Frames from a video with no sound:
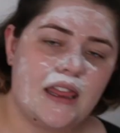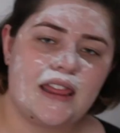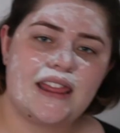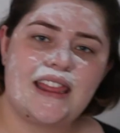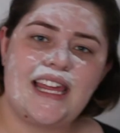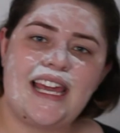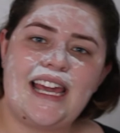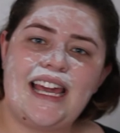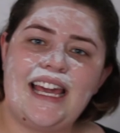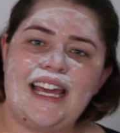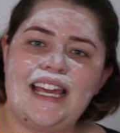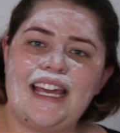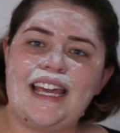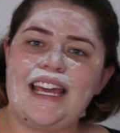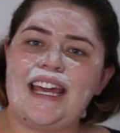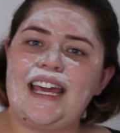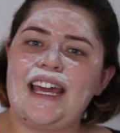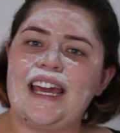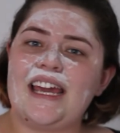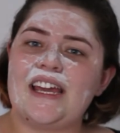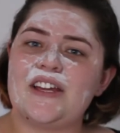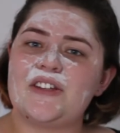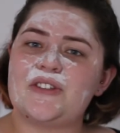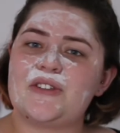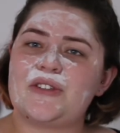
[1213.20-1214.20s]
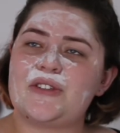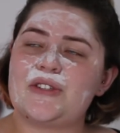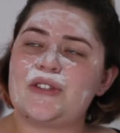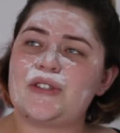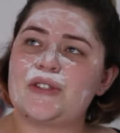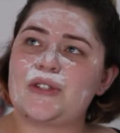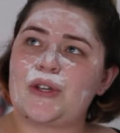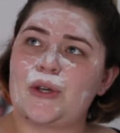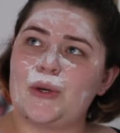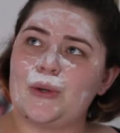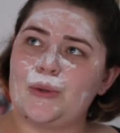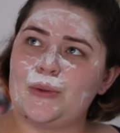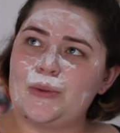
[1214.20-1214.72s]
The
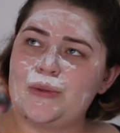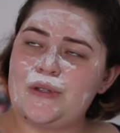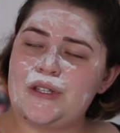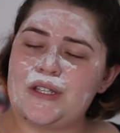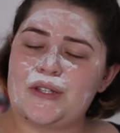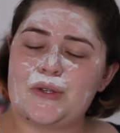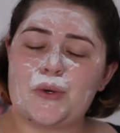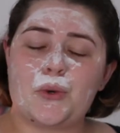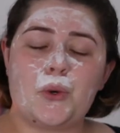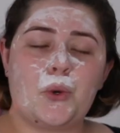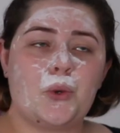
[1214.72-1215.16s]
schools